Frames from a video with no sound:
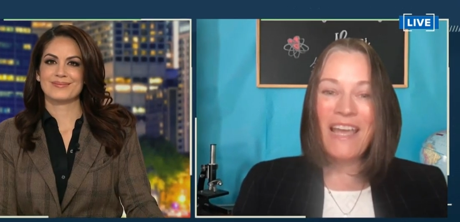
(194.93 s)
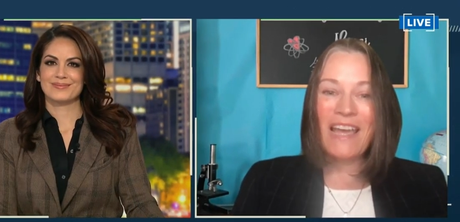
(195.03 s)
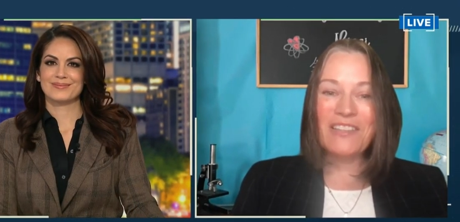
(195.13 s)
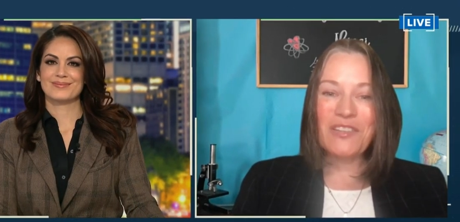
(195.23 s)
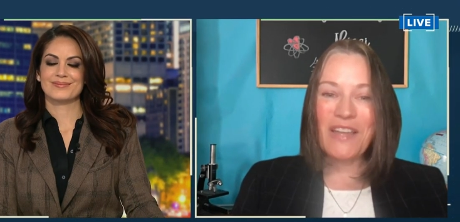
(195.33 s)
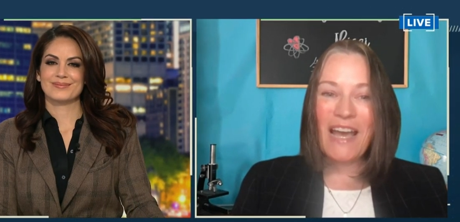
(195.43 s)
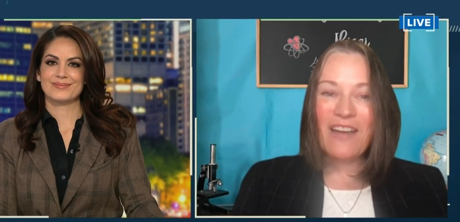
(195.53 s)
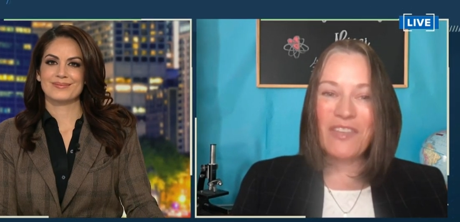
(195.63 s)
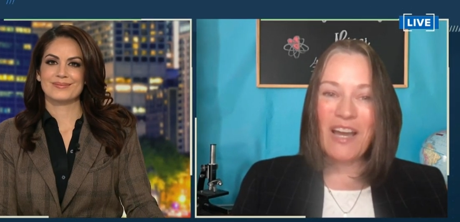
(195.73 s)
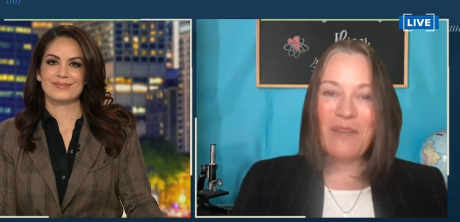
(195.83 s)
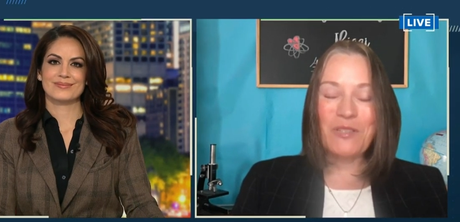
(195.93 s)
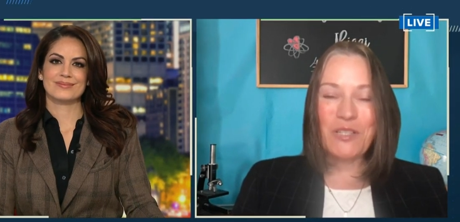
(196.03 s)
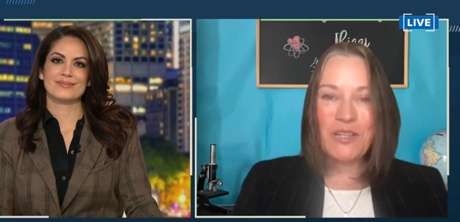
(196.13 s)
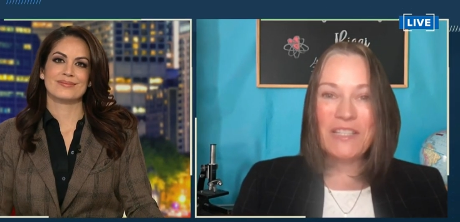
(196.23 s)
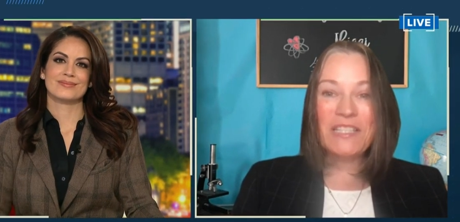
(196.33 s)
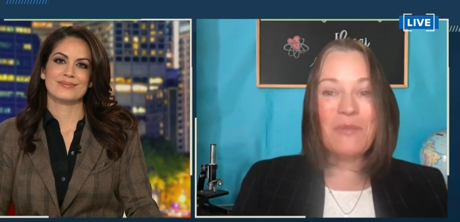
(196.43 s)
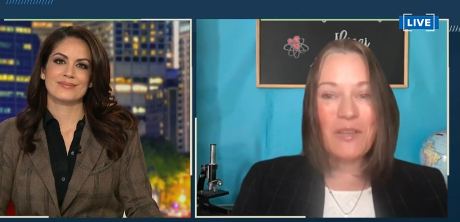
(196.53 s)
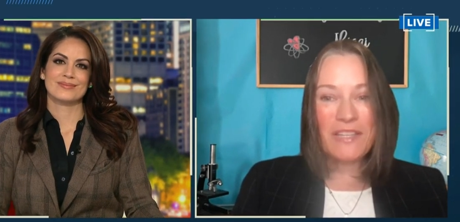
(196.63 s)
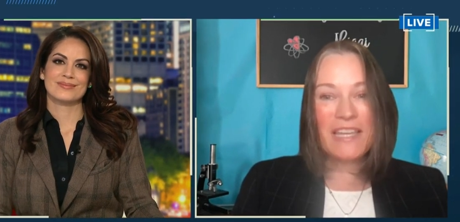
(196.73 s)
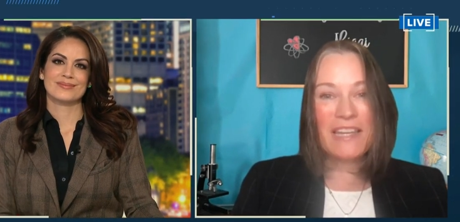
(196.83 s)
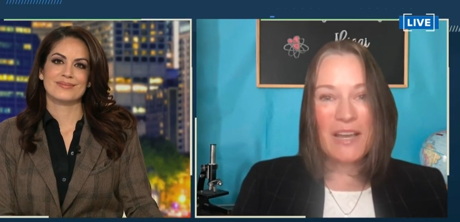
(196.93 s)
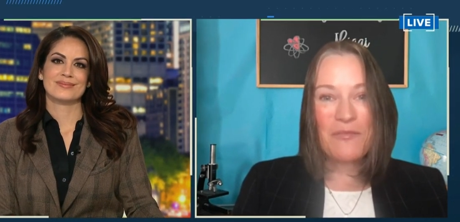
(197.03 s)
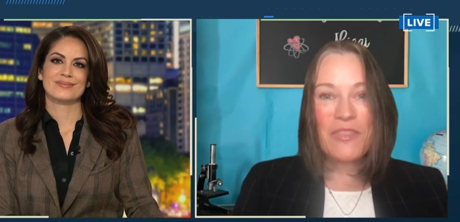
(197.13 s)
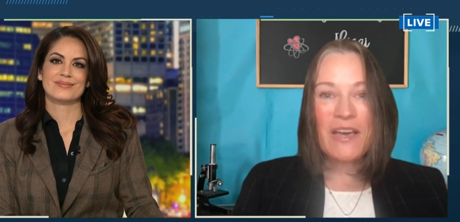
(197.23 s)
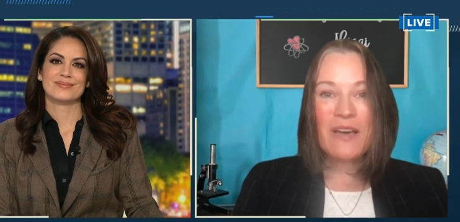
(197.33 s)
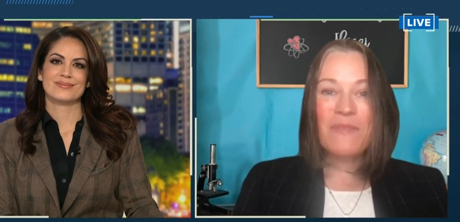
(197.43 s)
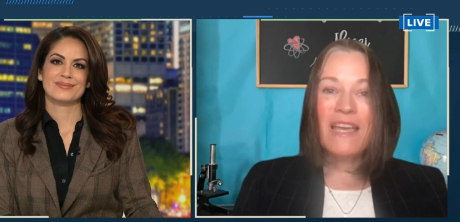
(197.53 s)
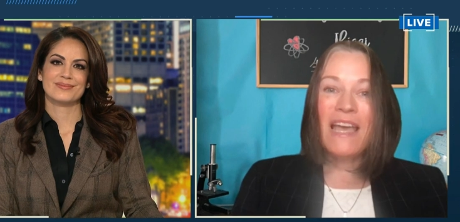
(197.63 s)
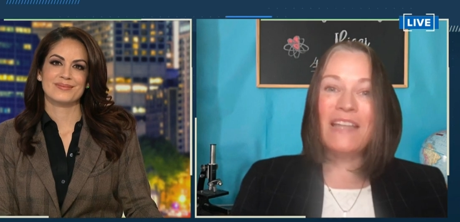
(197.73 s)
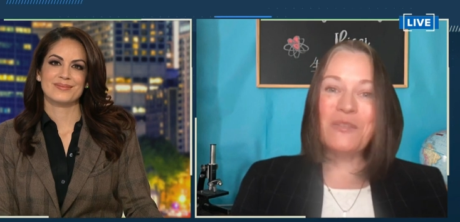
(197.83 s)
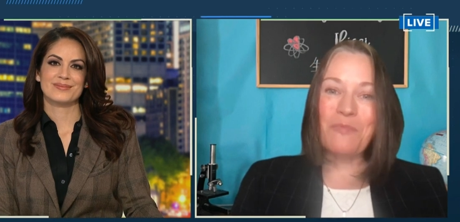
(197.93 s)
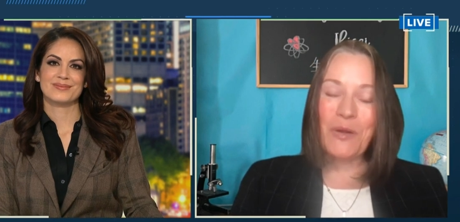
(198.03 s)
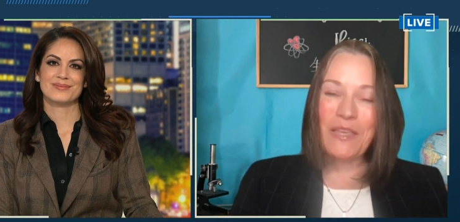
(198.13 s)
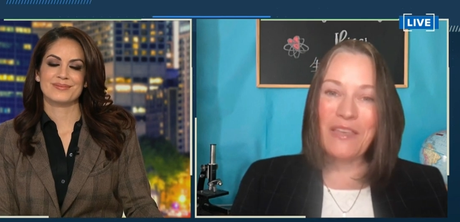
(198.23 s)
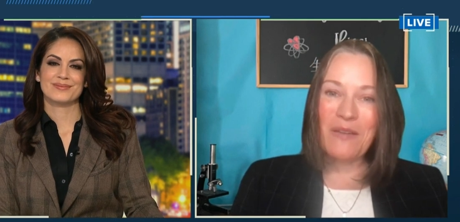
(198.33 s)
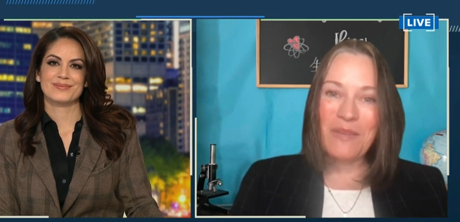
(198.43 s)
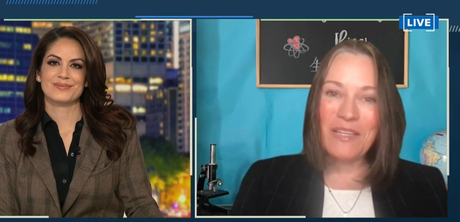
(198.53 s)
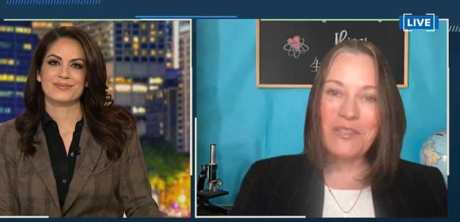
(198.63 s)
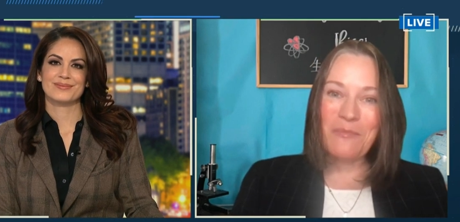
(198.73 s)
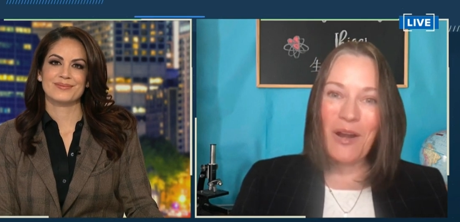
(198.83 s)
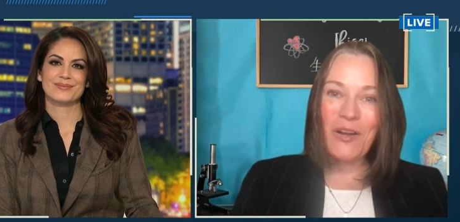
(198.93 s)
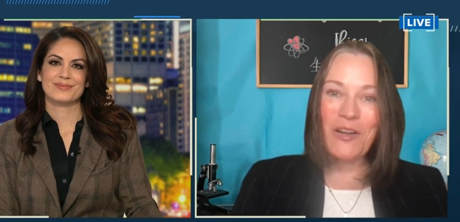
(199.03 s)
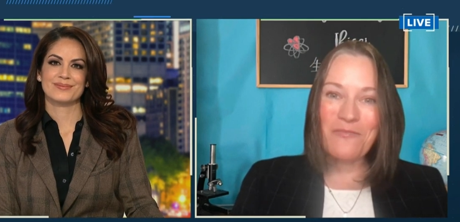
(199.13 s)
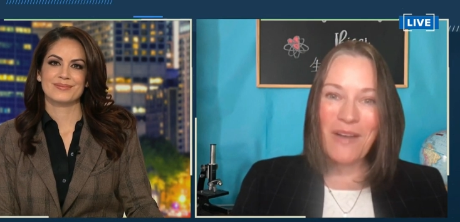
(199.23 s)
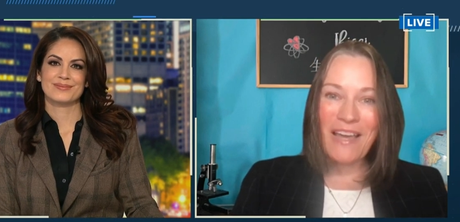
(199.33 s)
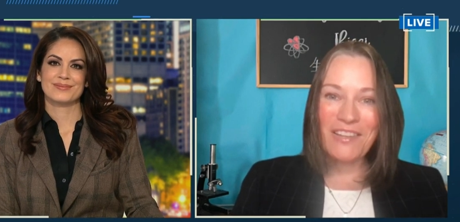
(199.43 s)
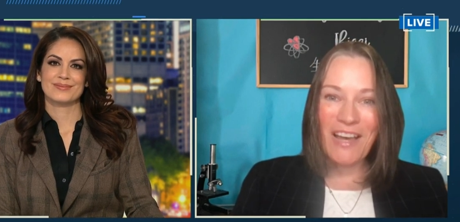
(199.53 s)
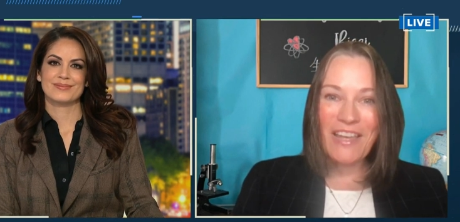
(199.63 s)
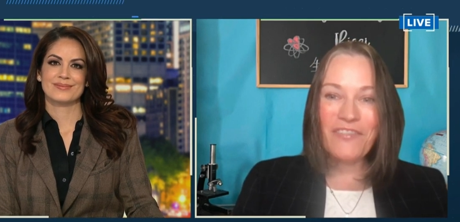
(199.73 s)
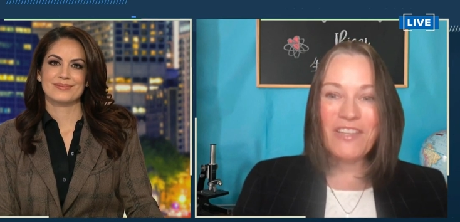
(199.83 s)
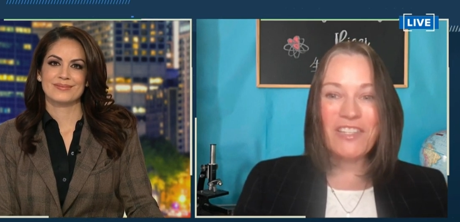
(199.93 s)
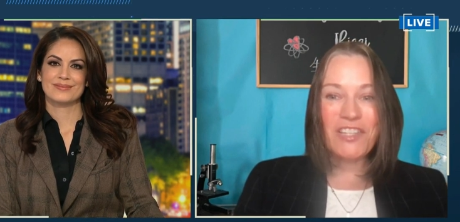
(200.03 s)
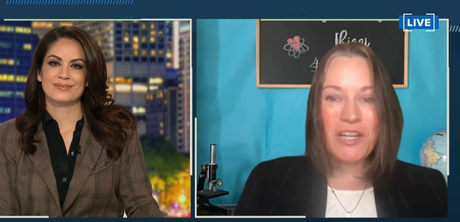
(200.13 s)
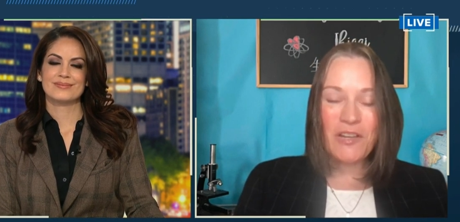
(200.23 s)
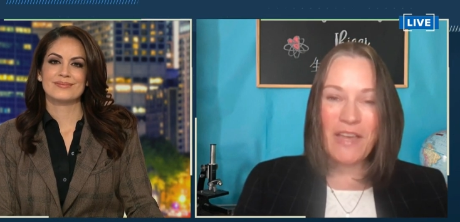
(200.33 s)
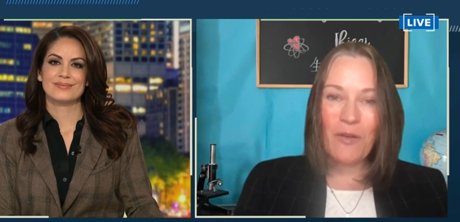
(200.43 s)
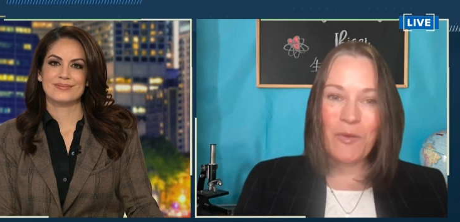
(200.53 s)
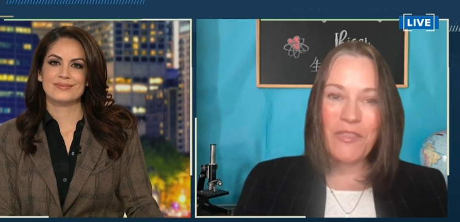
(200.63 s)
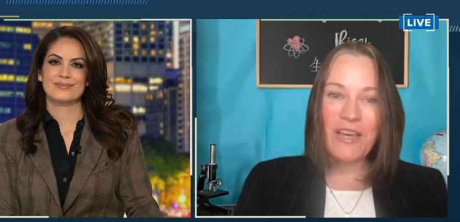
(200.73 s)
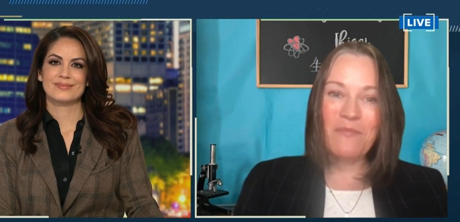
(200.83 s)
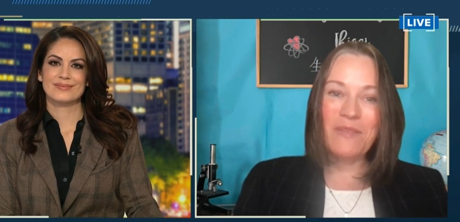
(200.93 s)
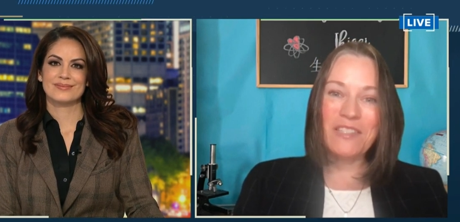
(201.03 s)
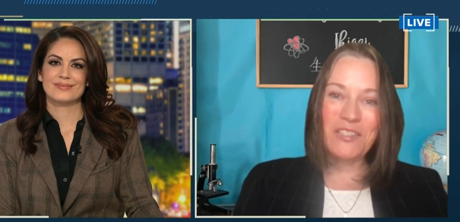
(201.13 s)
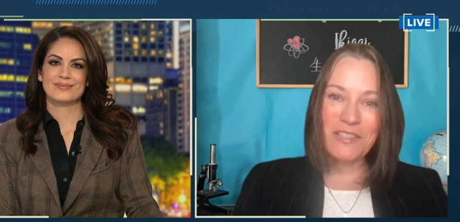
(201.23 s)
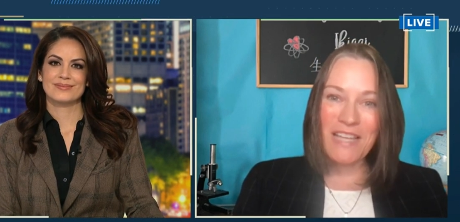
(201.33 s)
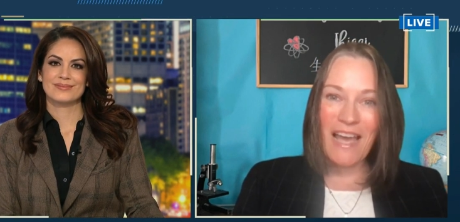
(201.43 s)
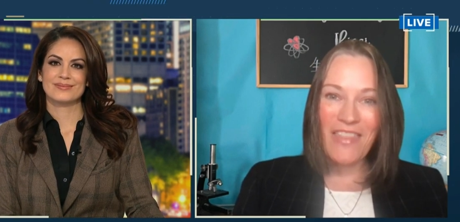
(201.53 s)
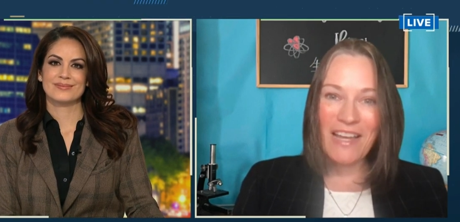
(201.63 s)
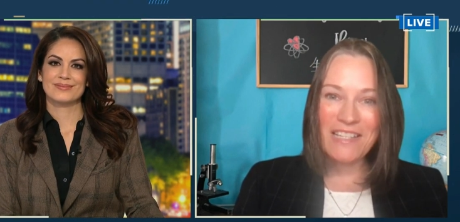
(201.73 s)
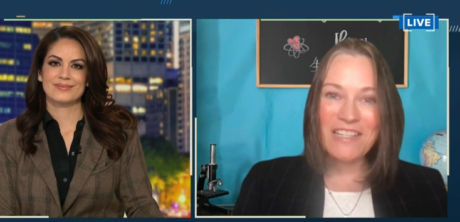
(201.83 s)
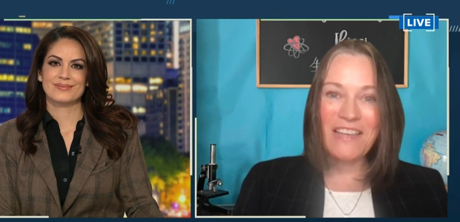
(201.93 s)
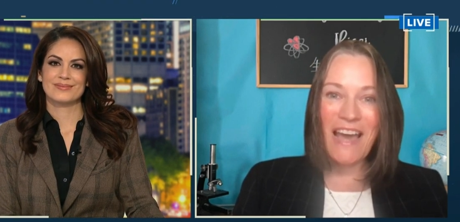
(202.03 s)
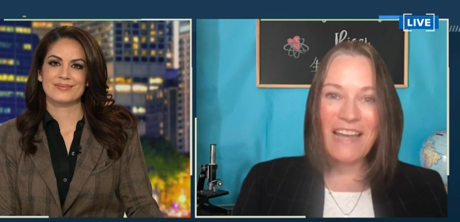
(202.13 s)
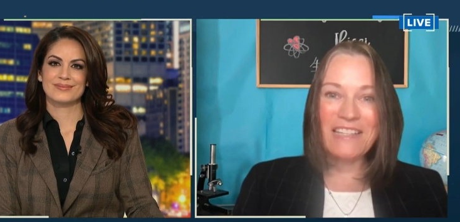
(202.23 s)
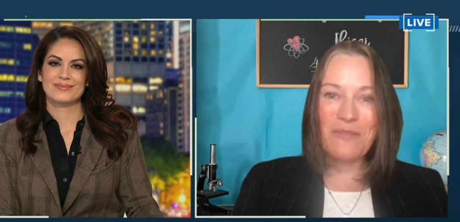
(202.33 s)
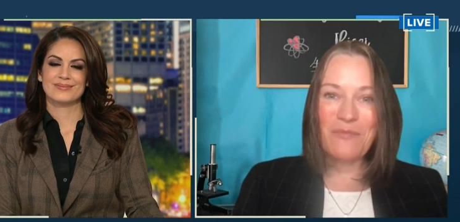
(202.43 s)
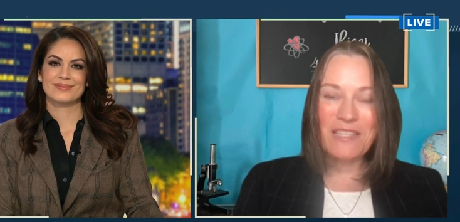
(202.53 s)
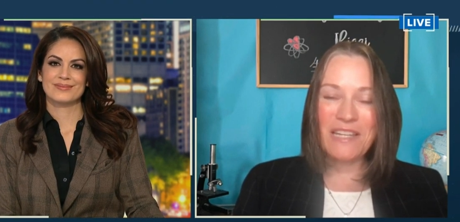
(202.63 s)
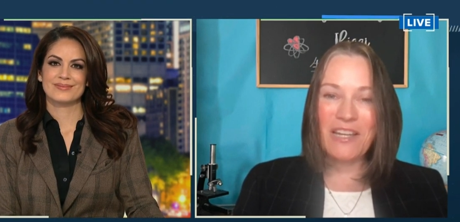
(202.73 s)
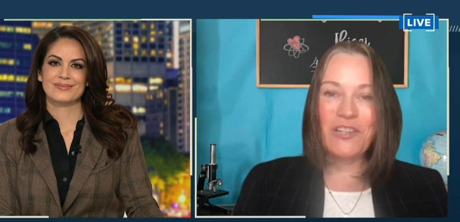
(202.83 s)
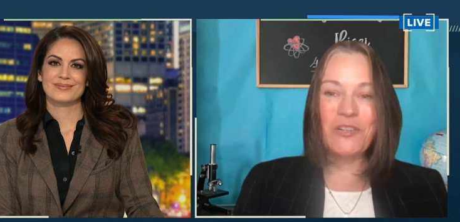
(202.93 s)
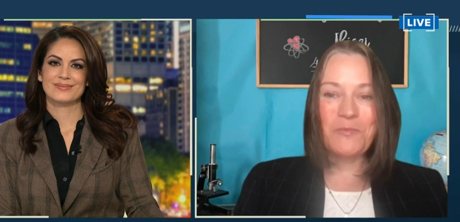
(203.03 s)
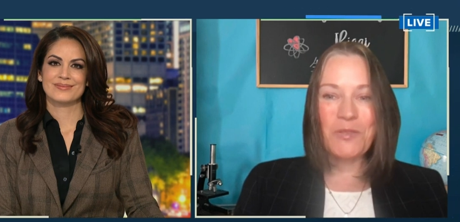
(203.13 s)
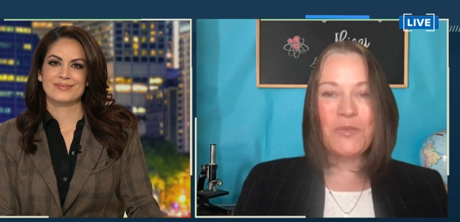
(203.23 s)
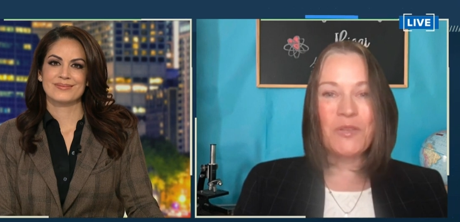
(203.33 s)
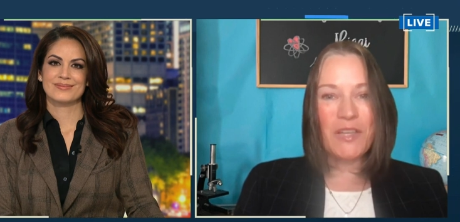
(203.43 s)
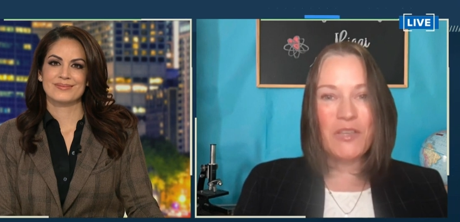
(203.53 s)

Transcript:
Speaker 1: And so to have the opportunity to be able to connect with them and to bring them into part of my life and to share that with them and still tie that to the academic standards was really a